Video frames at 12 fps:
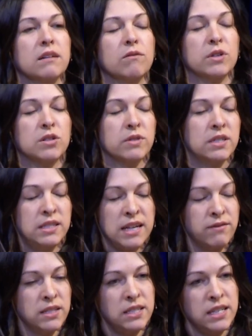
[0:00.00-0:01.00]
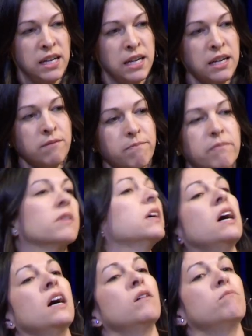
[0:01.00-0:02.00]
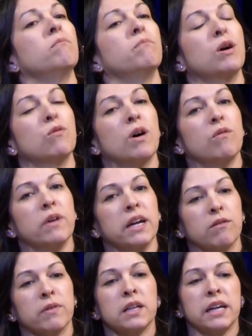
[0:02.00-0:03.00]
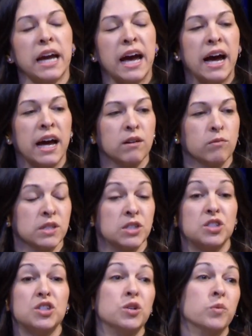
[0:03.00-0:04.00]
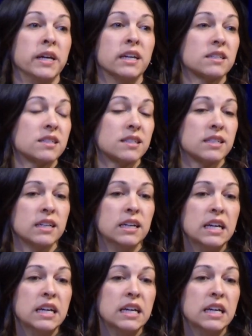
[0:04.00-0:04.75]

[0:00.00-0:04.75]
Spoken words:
which was devastating. But what we really had was 2 weeks.